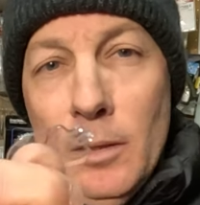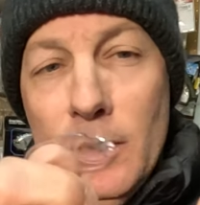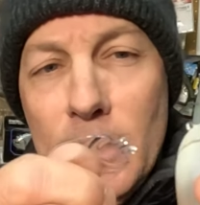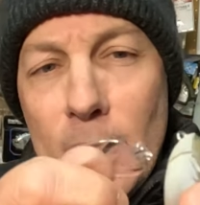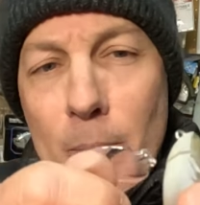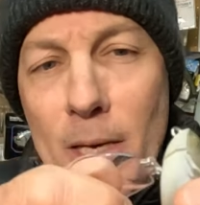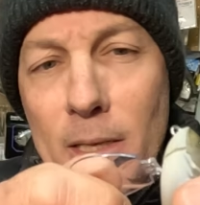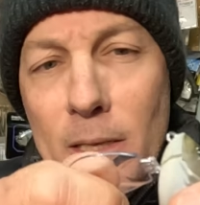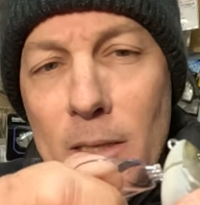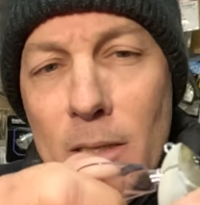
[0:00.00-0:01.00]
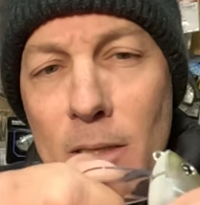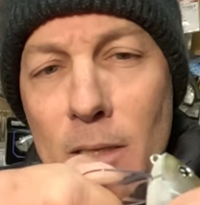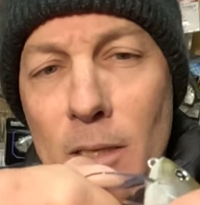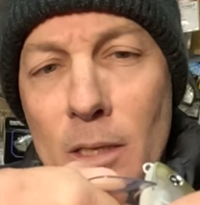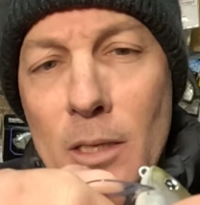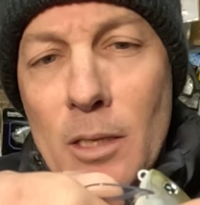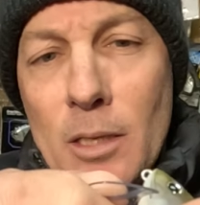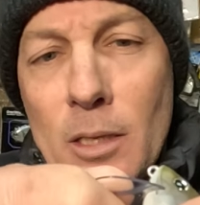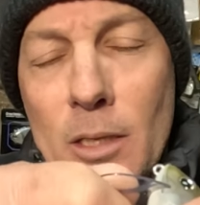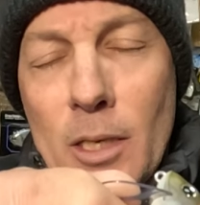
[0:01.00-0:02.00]
To get it back in,
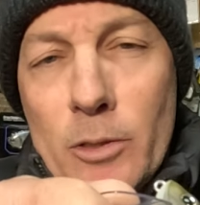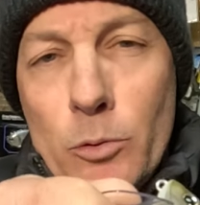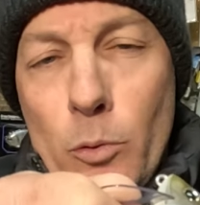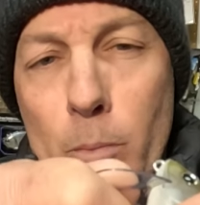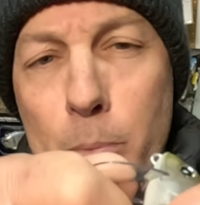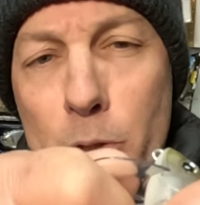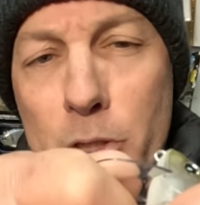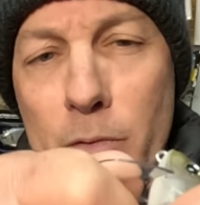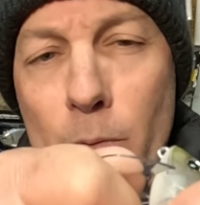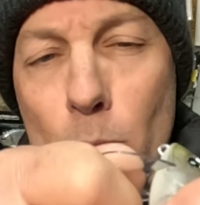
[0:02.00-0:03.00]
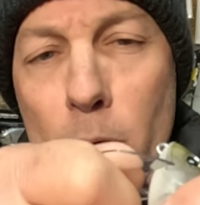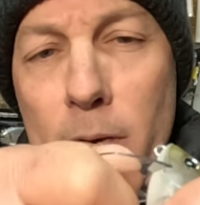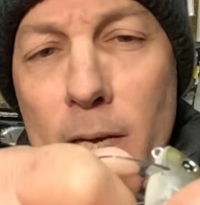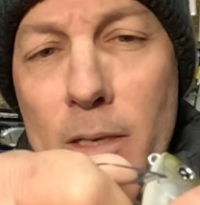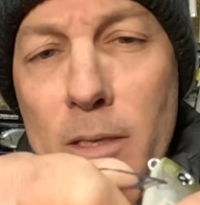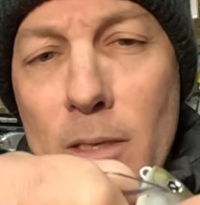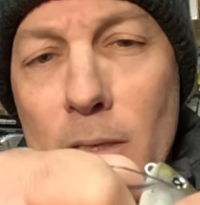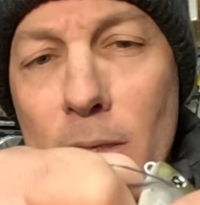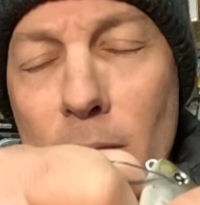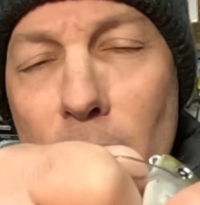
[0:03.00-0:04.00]
I sort of push it from one end
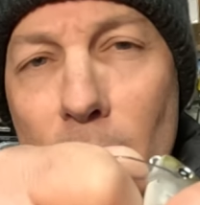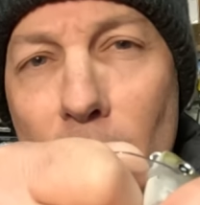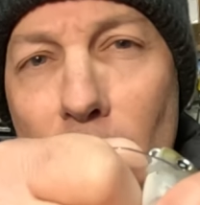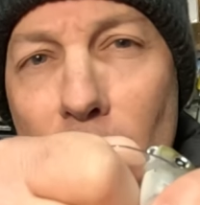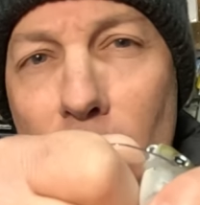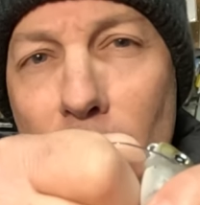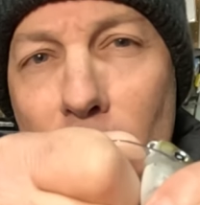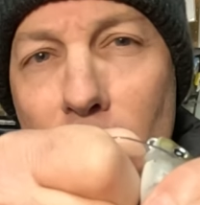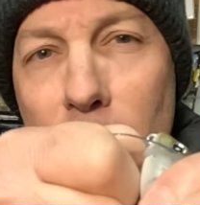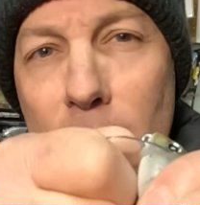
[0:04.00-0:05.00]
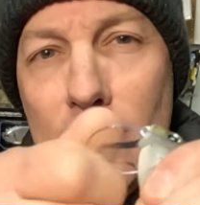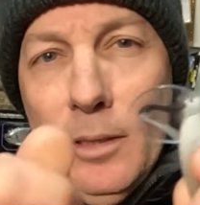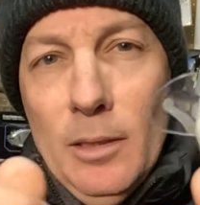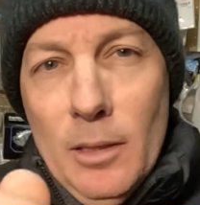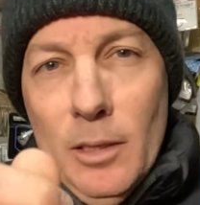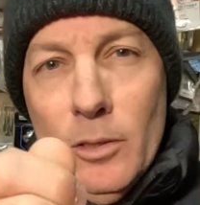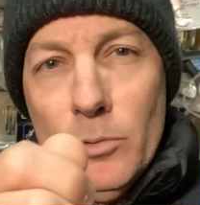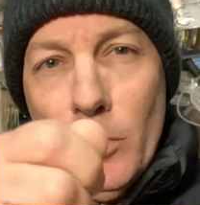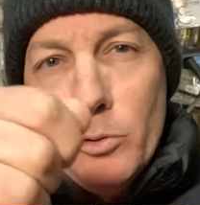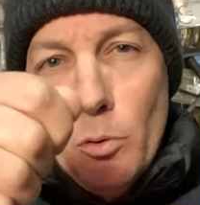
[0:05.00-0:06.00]
and then click it.
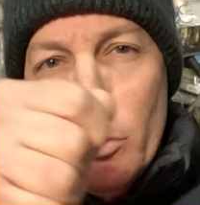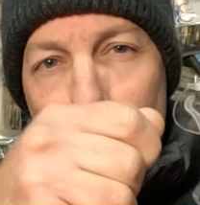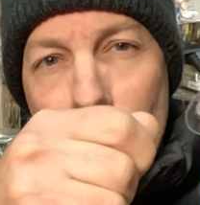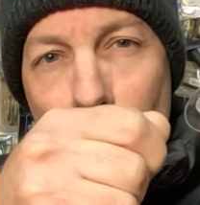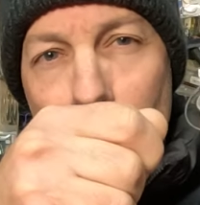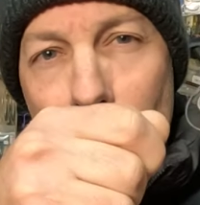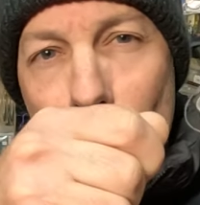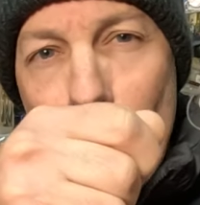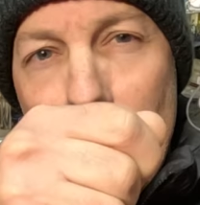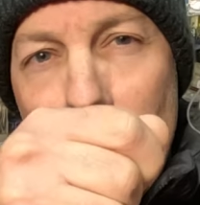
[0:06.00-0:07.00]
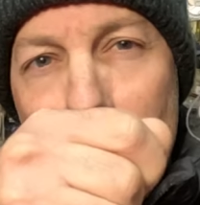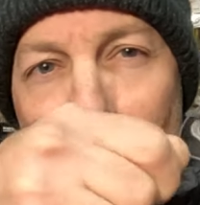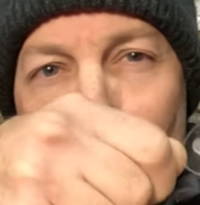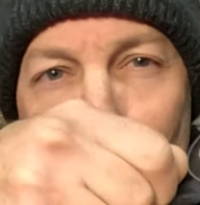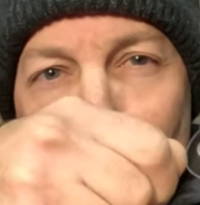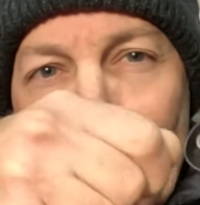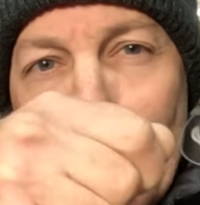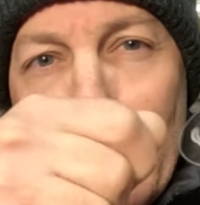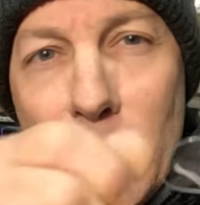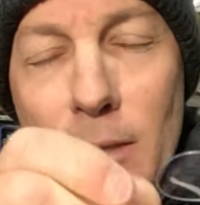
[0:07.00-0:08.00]
So I sort of start at one end and then I
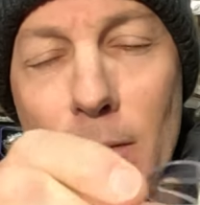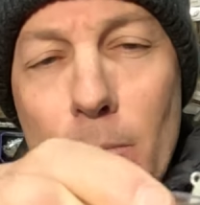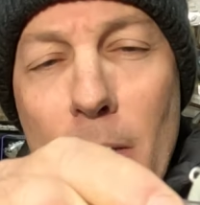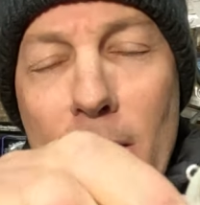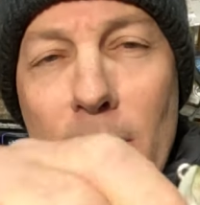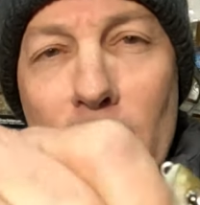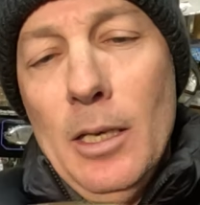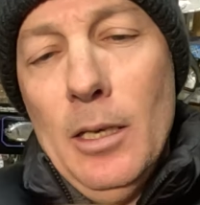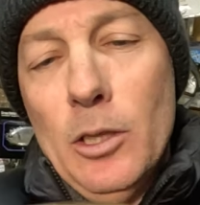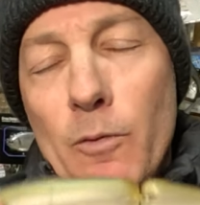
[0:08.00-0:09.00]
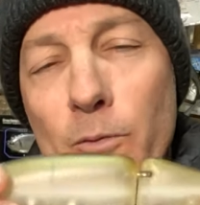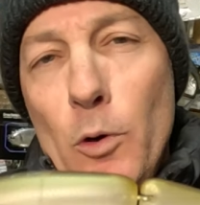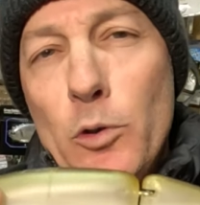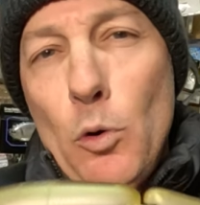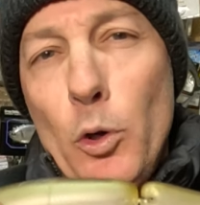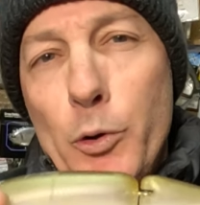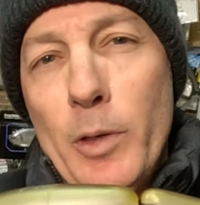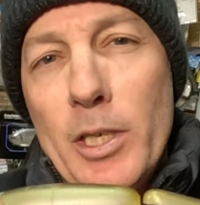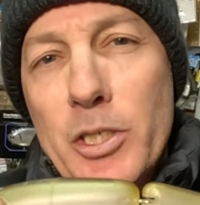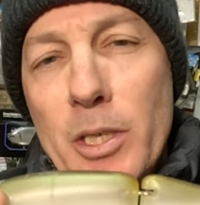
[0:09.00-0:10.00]
click it back in. The first
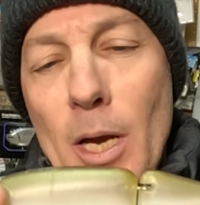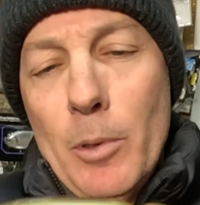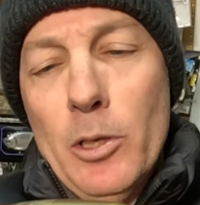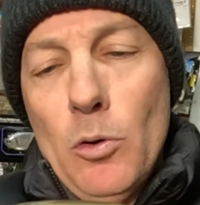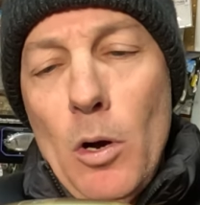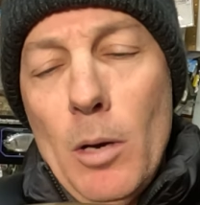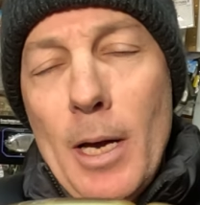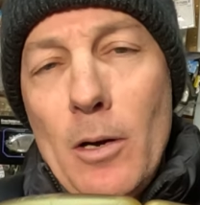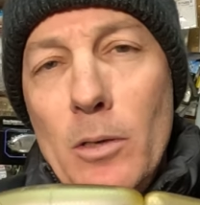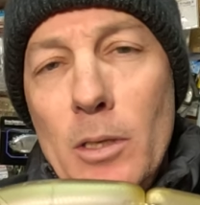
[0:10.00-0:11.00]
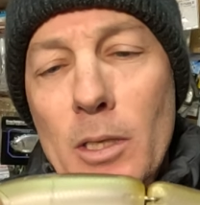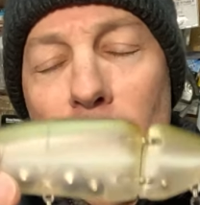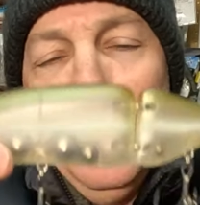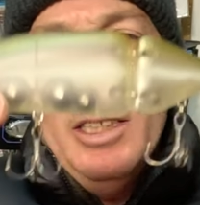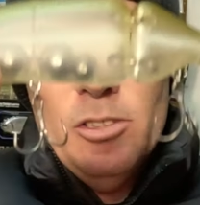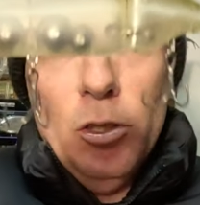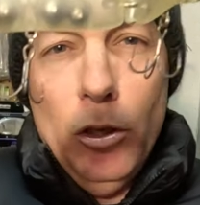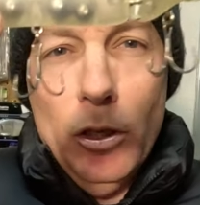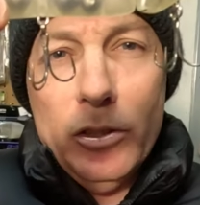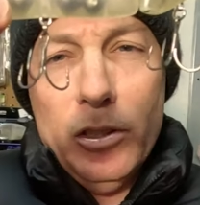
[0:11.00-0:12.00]
alteration I'm going to talk about is the
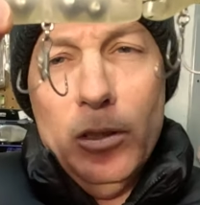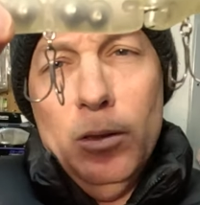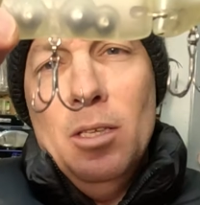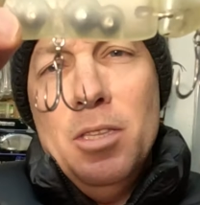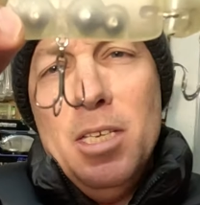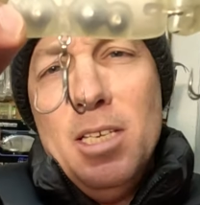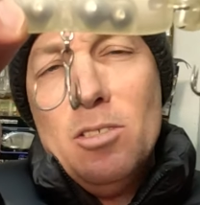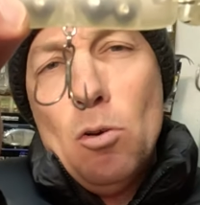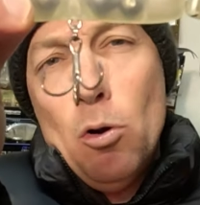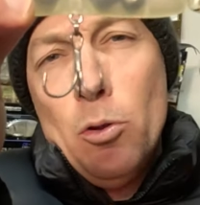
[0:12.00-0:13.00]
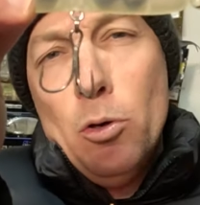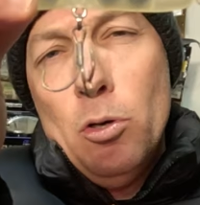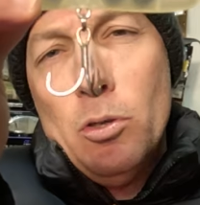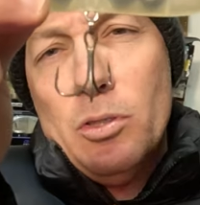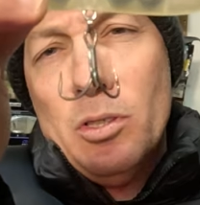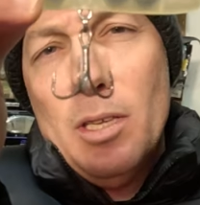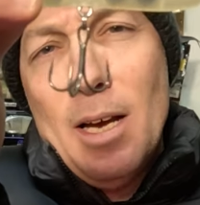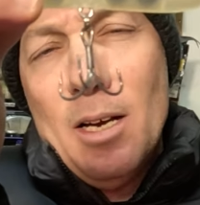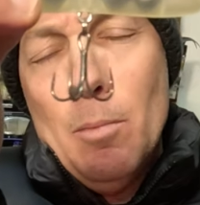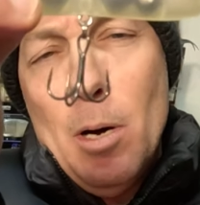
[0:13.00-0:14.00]
hooks. These are the hooks
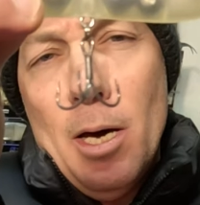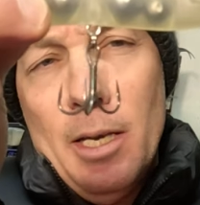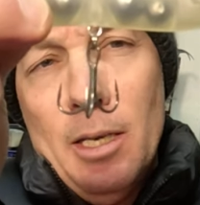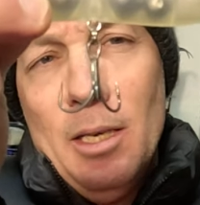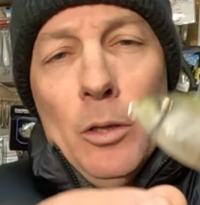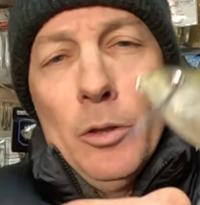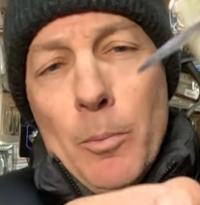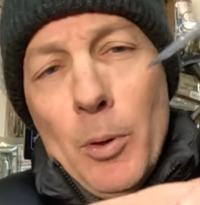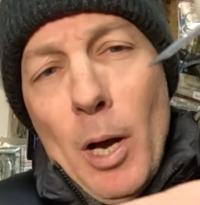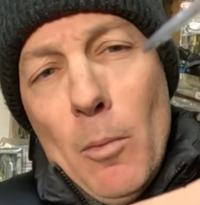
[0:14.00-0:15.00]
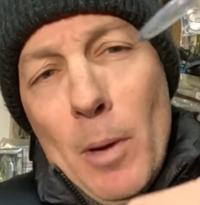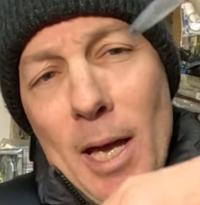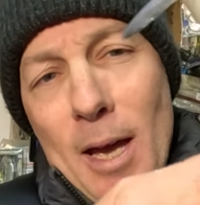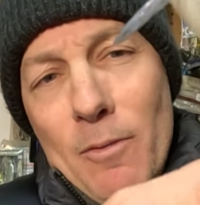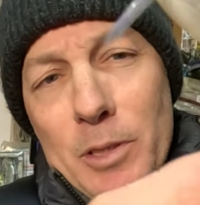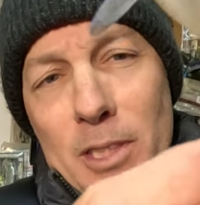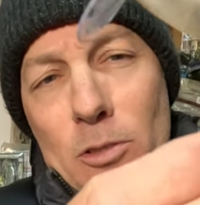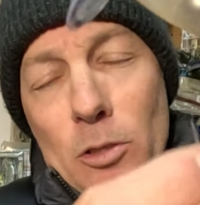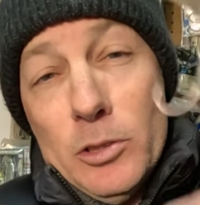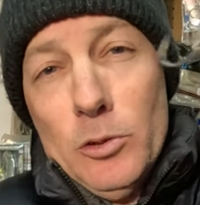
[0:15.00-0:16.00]
that come on it. The problem I have with these
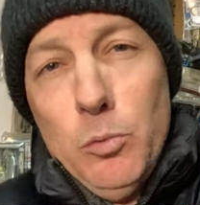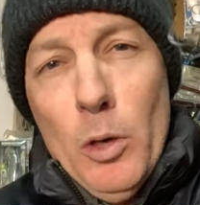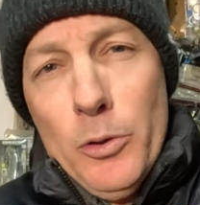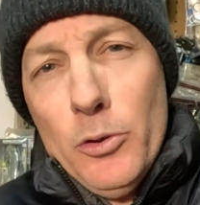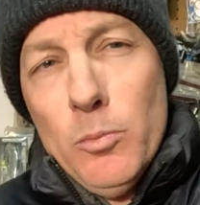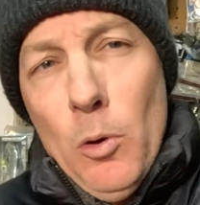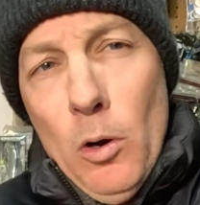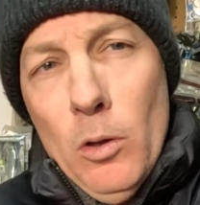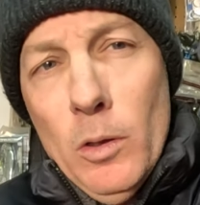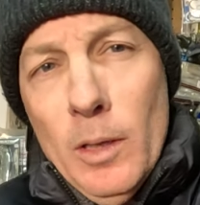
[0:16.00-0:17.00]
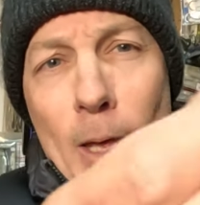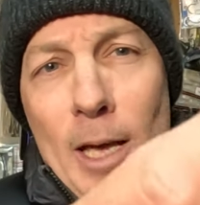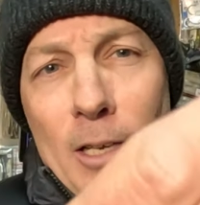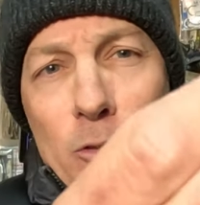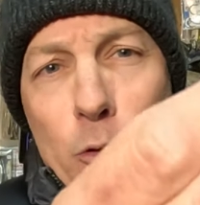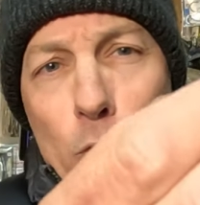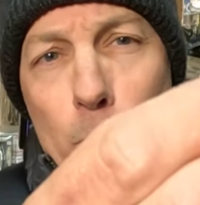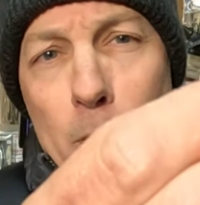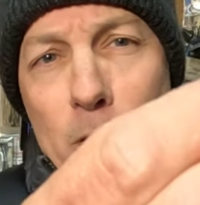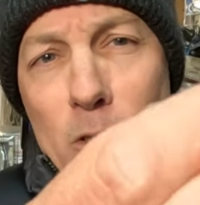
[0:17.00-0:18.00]
hooks is, one, they're small, and two,
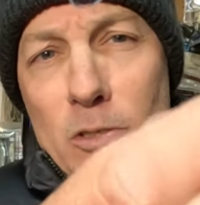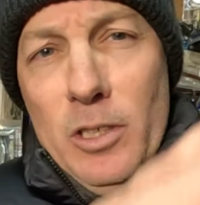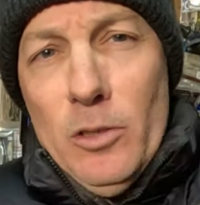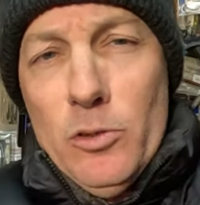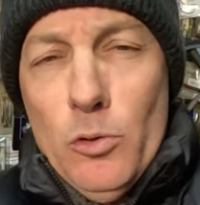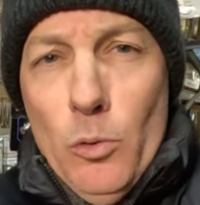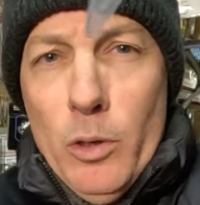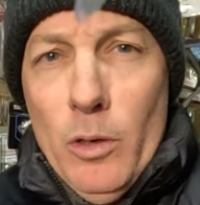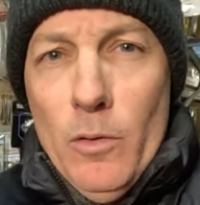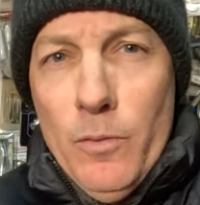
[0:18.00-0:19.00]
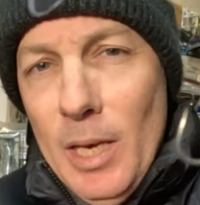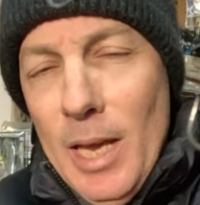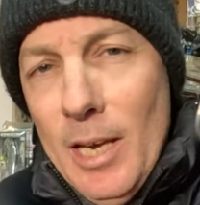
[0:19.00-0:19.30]
because they're sort of an